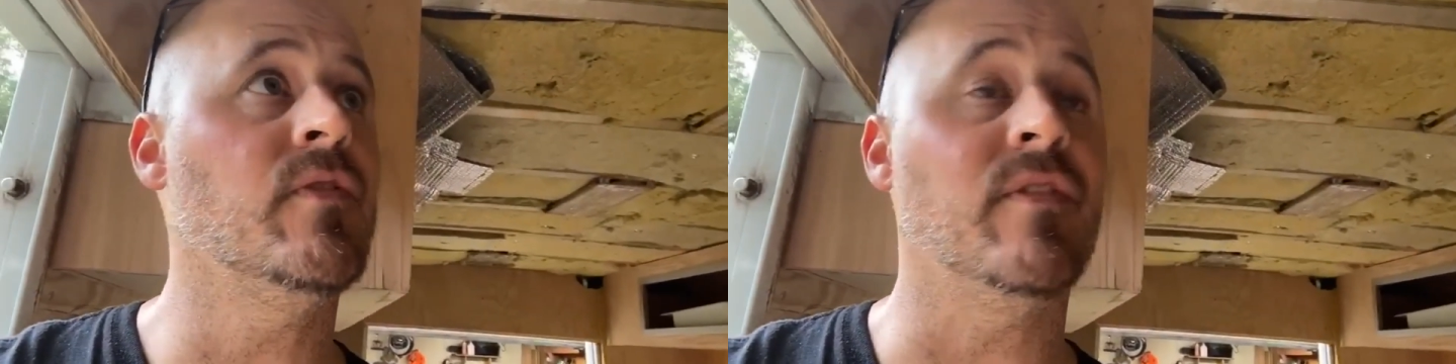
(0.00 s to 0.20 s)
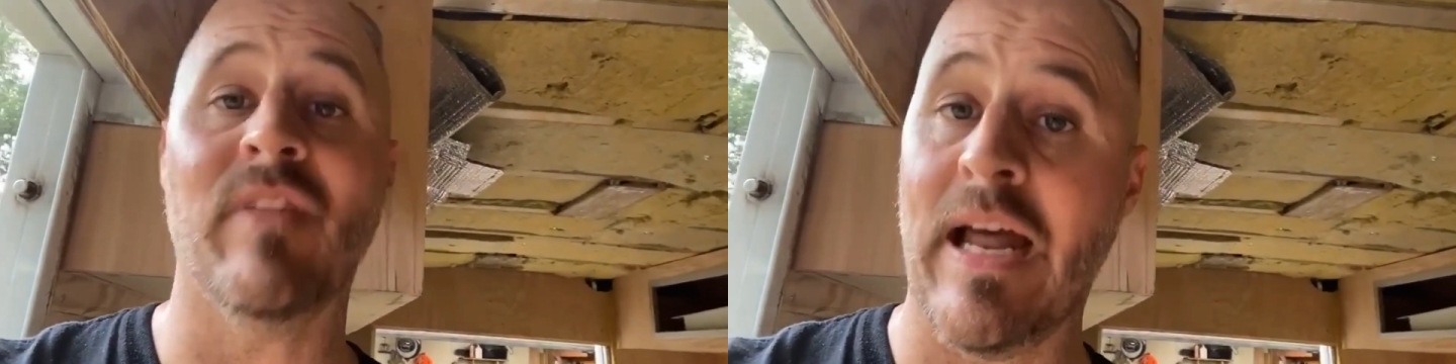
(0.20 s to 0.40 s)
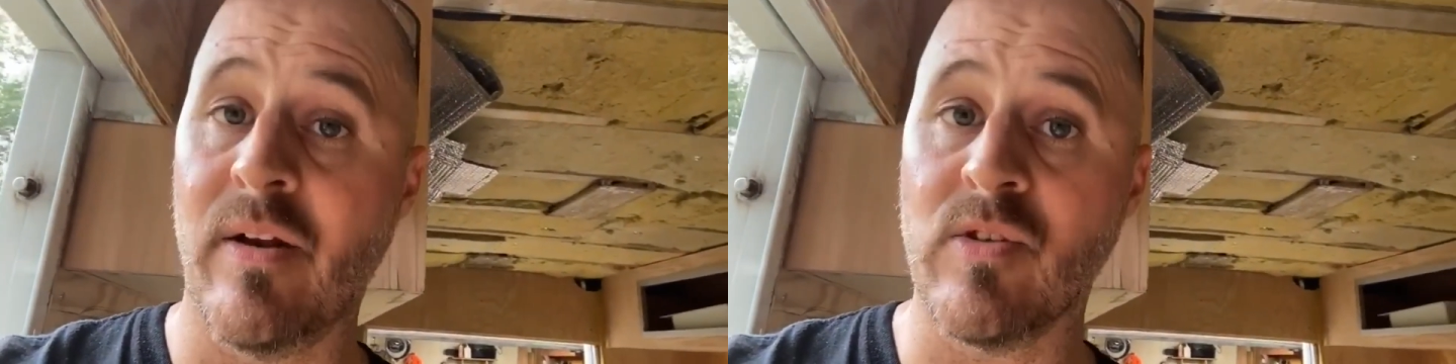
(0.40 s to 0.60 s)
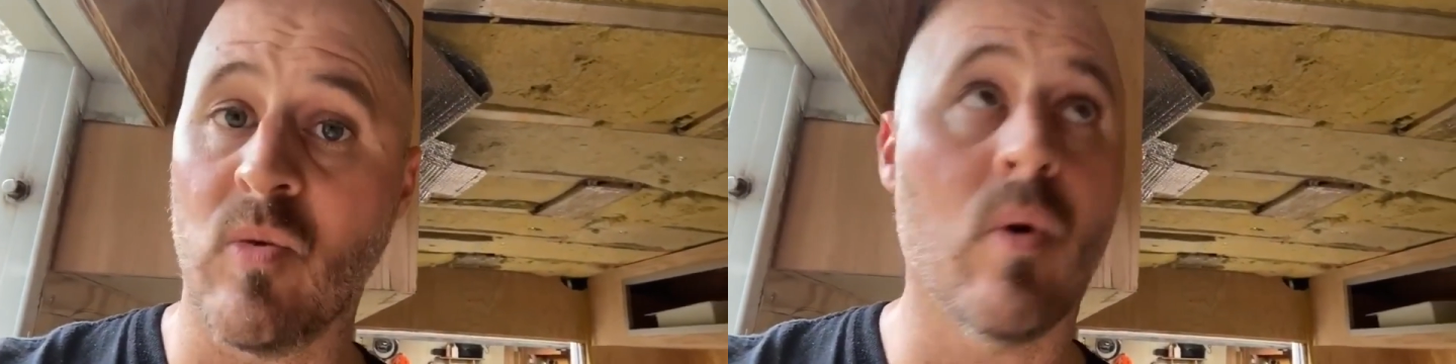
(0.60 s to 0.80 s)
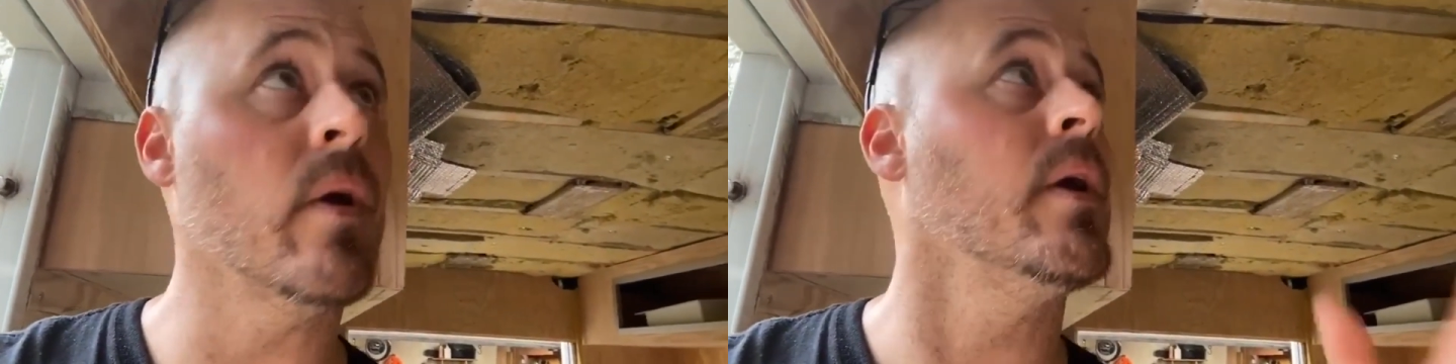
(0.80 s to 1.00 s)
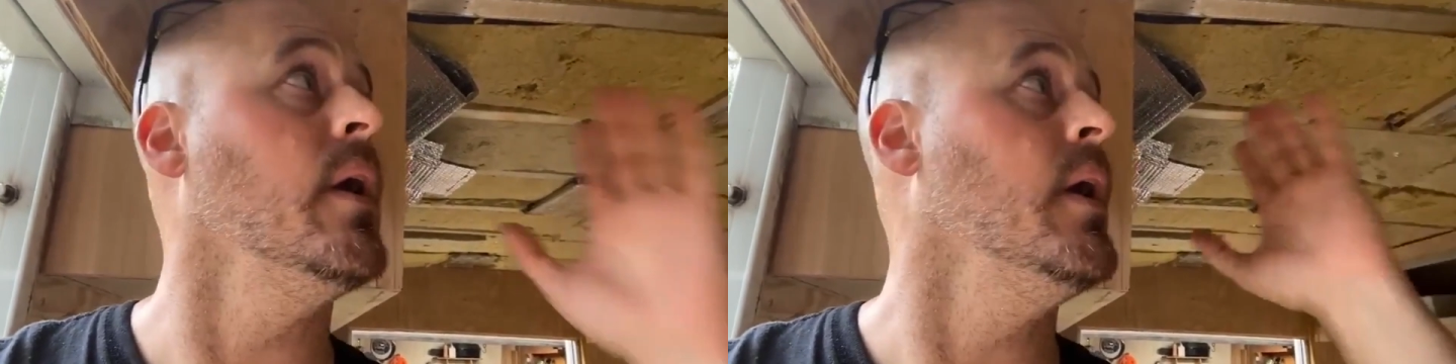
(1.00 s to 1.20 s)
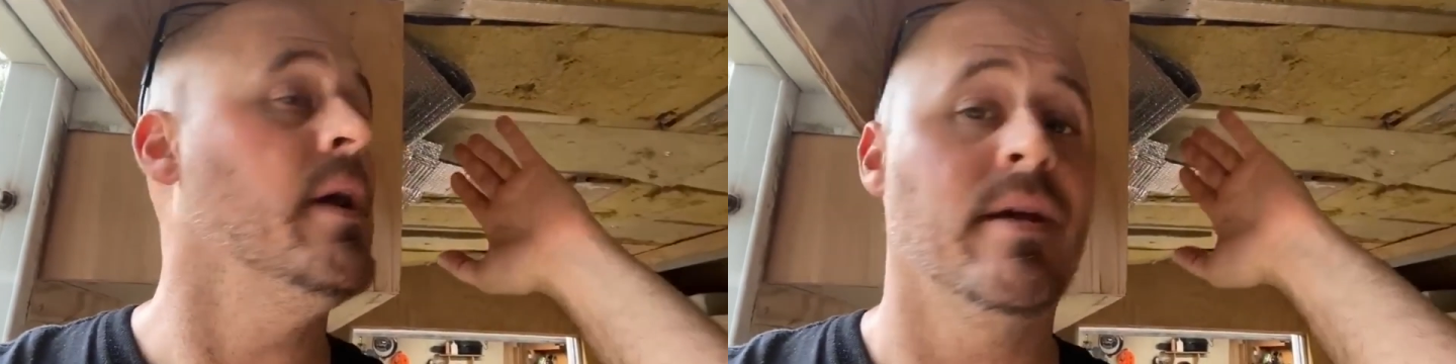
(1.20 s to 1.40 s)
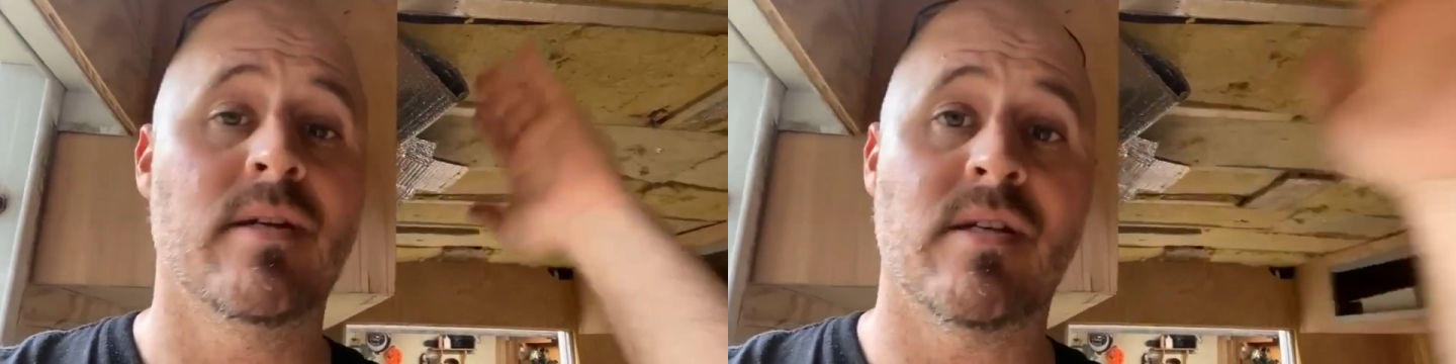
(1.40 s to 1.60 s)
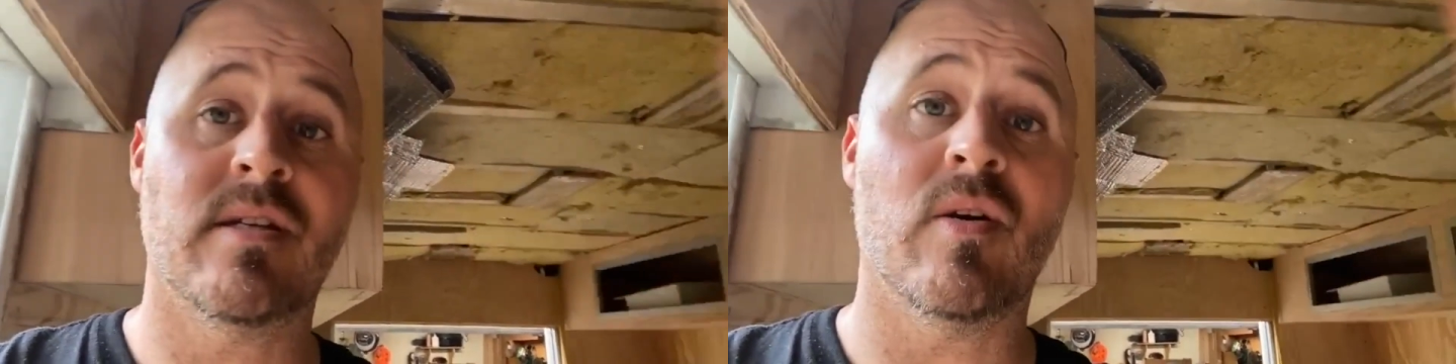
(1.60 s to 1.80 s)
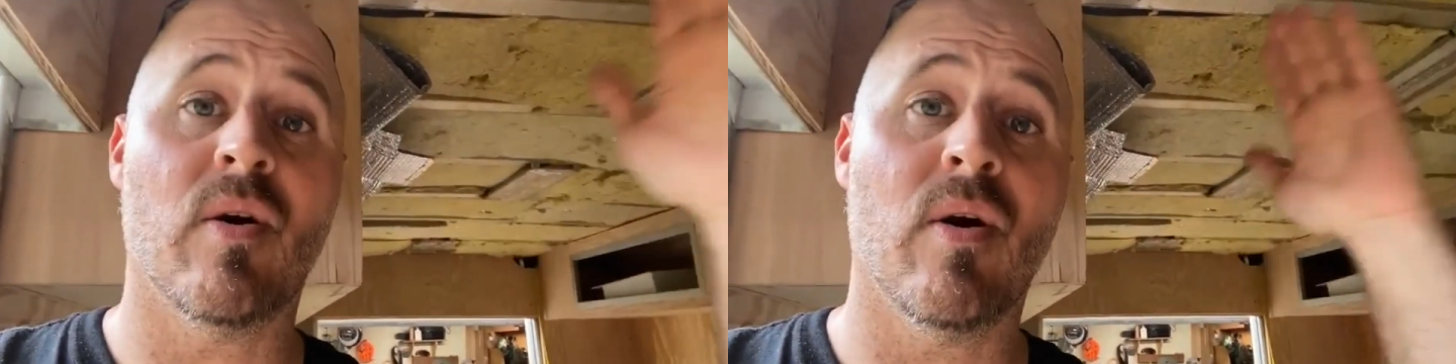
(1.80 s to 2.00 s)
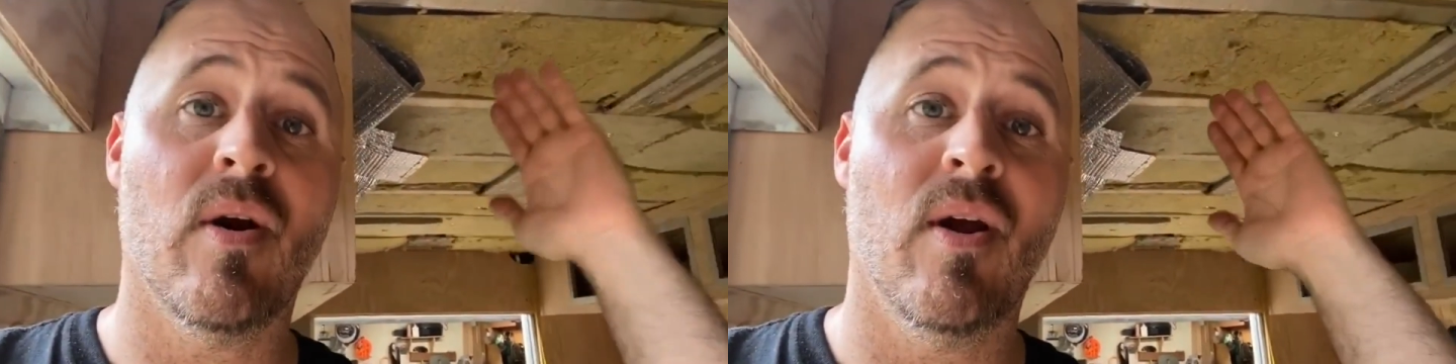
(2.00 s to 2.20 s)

If that doesn't work, cedar